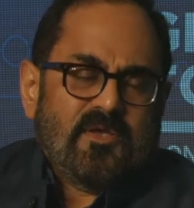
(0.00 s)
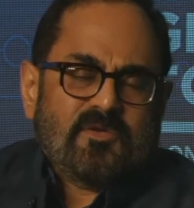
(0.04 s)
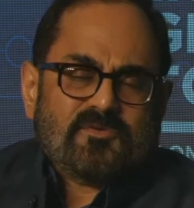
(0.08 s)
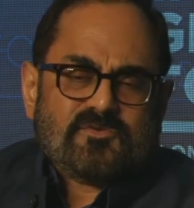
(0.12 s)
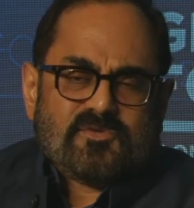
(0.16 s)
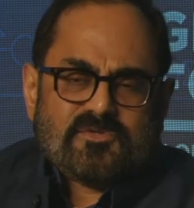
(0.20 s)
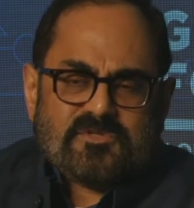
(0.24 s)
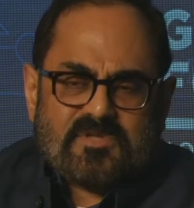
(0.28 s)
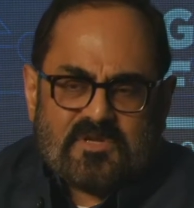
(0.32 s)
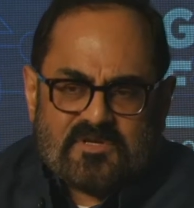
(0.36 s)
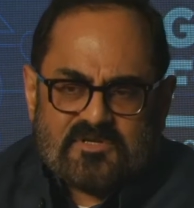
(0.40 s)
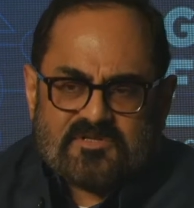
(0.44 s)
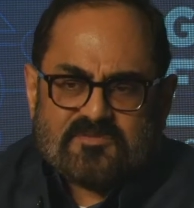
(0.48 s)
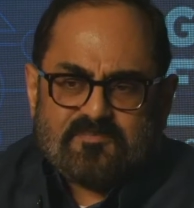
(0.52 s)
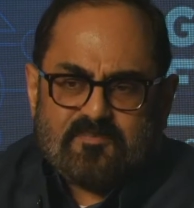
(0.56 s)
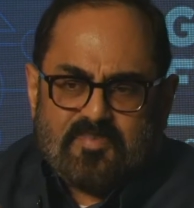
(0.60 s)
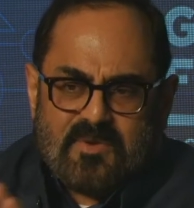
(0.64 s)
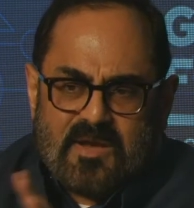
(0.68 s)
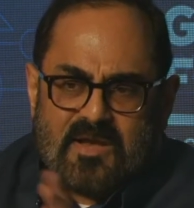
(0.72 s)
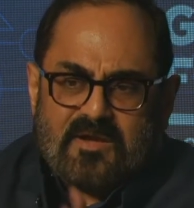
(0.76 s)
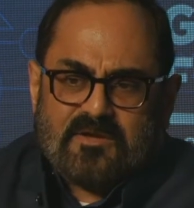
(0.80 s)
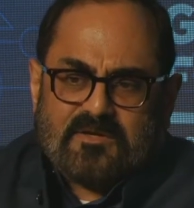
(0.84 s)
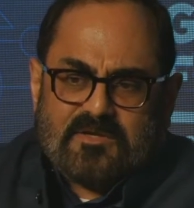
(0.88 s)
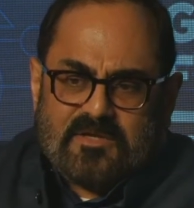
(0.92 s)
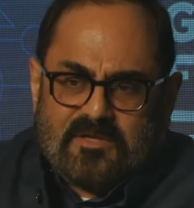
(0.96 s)
So there is
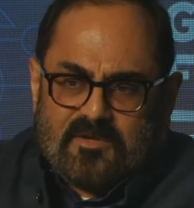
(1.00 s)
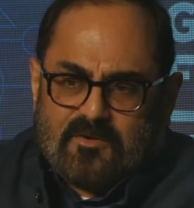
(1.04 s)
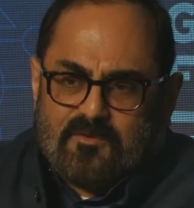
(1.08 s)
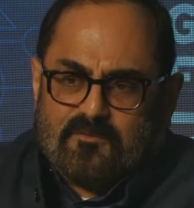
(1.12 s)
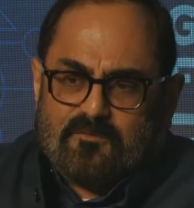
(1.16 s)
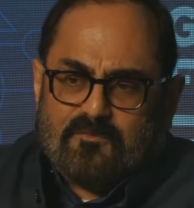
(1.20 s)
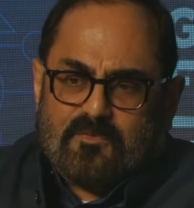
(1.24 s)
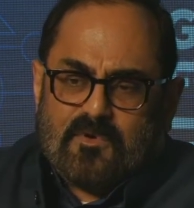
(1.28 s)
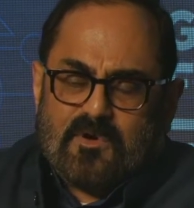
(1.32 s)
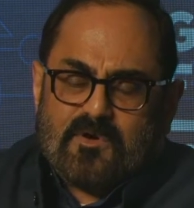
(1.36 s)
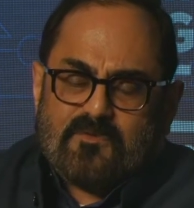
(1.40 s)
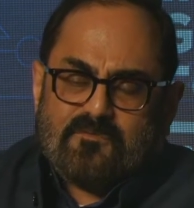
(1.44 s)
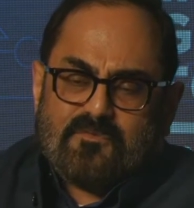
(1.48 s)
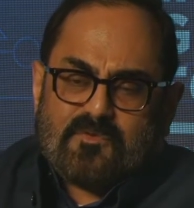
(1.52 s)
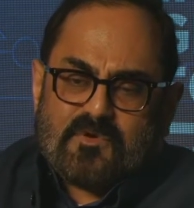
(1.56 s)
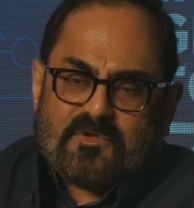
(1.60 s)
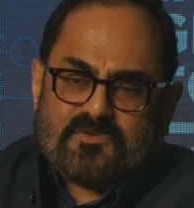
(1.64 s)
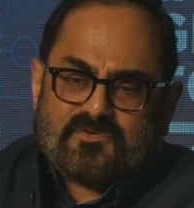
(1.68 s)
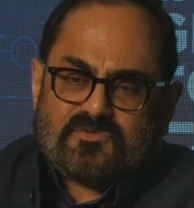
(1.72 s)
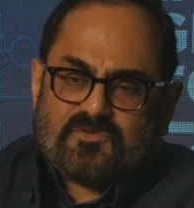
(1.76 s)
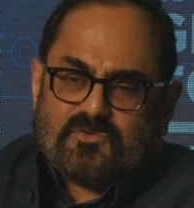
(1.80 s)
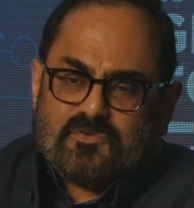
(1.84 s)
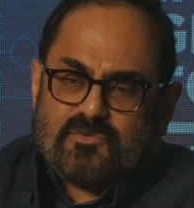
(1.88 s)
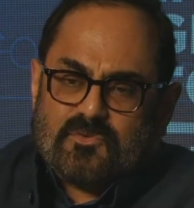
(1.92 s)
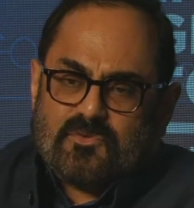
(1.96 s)
plenty of work for
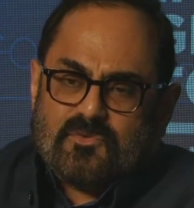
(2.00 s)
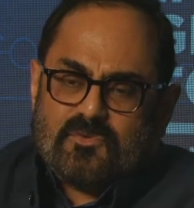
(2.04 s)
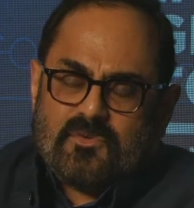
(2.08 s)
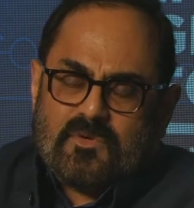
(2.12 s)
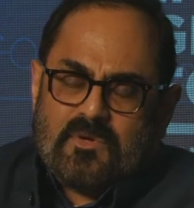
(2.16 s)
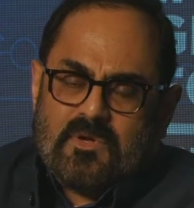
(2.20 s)
us to do